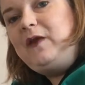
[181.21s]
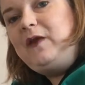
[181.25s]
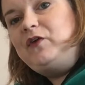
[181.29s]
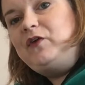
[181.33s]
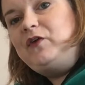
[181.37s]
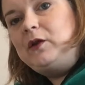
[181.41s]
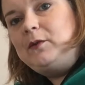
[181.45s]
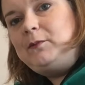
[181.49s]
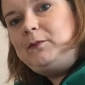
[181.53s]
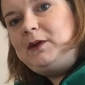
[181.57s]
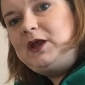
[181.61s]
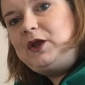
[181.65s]

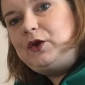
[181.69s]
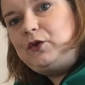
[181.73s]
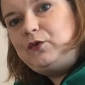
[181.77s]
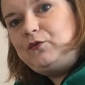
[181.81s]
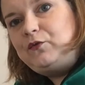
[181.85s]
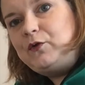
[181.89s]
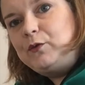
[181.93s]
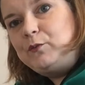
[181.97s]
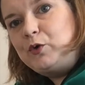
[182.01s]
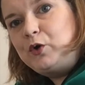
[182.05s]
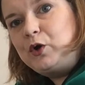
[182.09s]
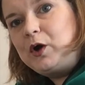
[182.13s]
going to make you
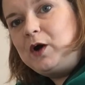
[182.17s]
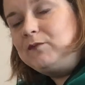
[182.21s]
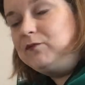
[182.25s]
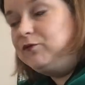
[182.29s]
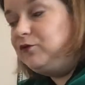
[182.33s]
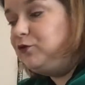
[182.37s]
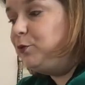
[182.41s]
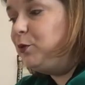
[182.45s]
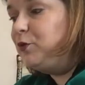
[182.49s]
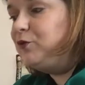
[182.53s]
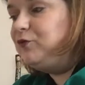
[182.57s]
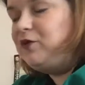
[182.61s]
feel more
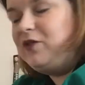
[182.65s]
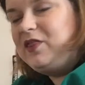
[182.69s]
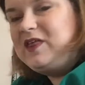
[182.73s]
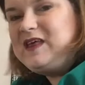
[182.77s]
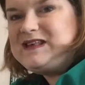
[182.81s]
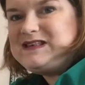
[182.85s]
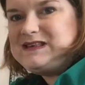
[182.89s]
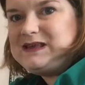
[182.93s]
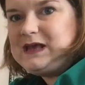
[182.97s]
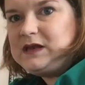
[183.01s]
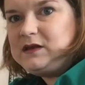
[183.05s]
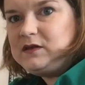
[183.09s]
comfortable. For
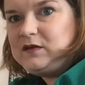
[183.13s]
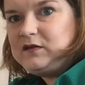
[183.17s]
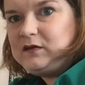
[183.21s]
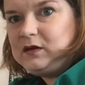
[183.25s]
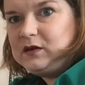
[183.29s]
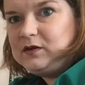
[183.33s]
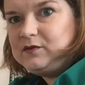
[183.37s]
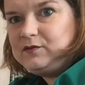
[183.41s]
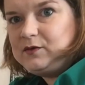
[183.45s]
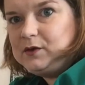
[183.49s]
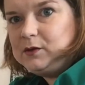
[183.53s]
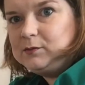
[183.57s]
this end, it's
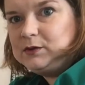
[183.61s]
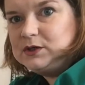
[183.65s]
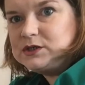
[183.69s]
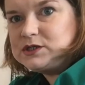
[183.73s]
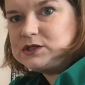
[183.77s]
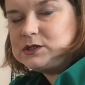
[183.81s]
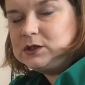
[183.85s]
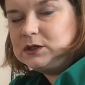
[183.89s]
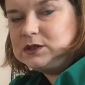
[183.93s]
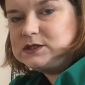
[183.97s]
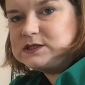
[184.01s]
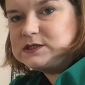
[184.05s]
going to feel
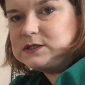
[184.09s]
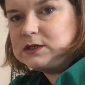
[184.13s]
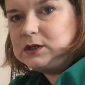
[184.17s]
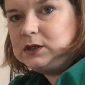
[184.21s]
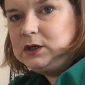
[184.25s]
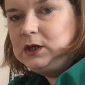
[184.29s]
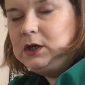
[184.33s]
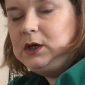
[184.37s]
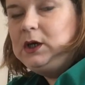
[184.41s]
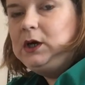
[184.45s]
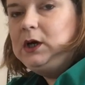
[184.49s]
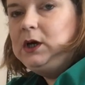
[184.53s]
much nicer
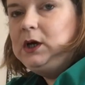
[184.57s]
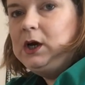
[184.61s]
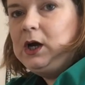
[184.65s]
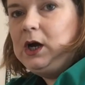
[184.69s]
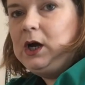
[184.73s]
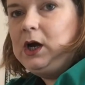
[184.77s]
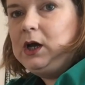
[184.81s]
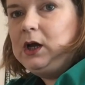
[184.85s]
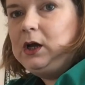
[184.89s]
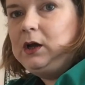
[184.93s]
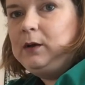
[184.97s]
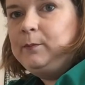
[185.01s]

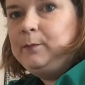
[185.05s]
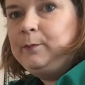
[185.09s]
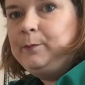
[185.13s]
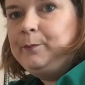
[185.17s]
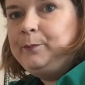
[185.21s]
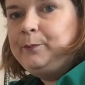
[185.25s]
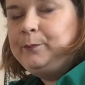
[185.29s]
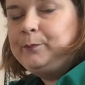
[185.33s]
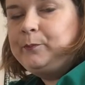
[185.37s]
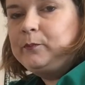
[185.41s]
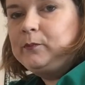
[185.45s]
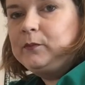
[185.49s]

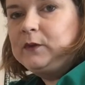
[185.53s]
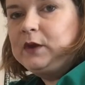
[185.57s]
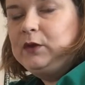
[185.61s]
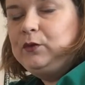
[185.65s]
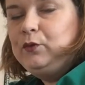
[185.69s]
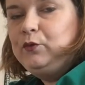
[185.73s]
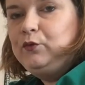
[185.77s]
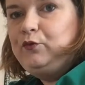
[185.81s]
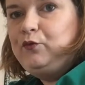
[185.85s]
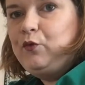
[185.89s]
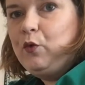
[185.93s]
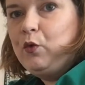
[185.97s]
um,
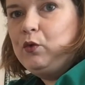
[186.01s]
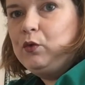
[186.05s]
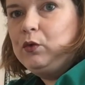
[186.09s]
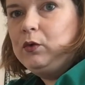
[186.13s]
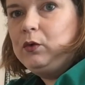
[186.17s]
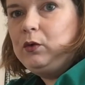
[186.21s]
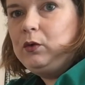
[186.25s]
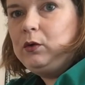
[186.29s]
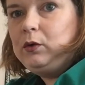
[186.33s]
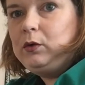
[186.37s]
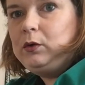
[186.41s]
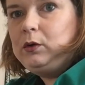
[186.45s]

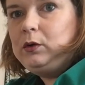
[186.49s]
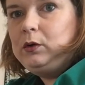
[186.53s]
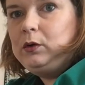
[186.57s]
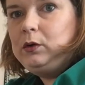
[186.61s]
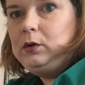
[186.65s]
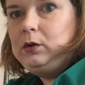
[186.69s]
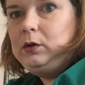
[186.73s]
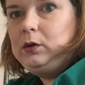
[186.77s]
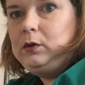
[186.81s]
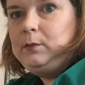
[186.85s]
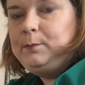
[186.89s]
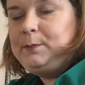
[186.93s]
for
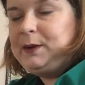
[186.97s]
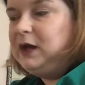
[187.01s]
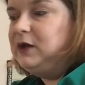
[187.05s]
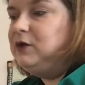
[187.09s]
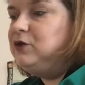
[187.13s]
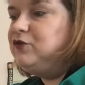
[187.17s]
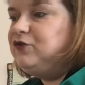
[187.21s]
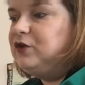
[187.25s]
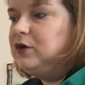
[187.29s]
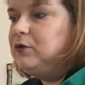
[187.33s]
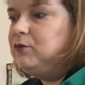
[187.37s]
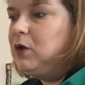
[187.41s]

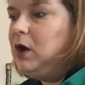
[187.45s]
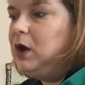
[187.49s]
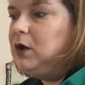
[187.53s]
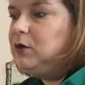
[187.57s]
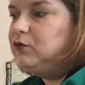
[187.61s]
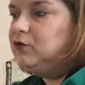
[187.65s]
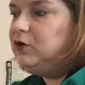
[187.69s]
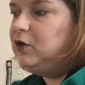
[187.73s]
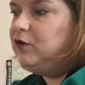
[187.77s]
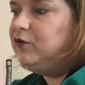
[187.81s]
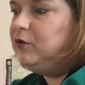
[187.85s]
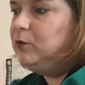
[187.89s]
bandaging
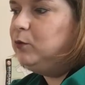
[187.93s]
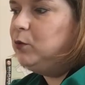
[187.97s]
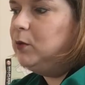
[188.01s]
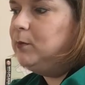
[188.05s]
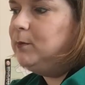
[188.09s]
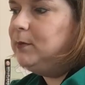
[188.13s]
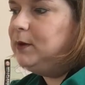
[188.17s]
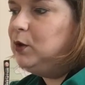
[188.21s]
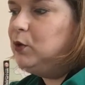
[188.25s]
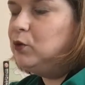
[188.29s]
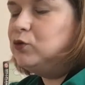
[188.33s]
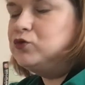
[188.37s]
round because it
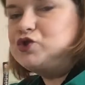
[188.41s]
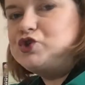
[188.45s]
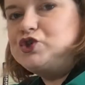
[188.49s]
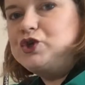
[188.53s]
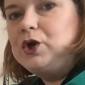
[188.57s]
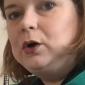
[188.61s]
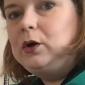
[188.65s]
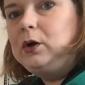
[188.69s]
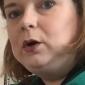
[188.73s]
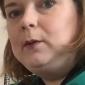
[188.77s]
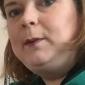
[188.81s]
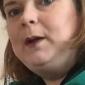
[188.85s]
won't be all
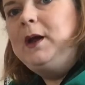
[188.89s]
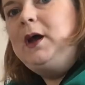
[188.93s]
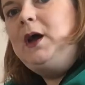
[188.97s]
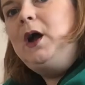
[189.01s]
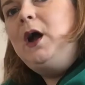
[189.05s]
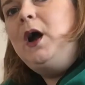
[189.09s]
sharp.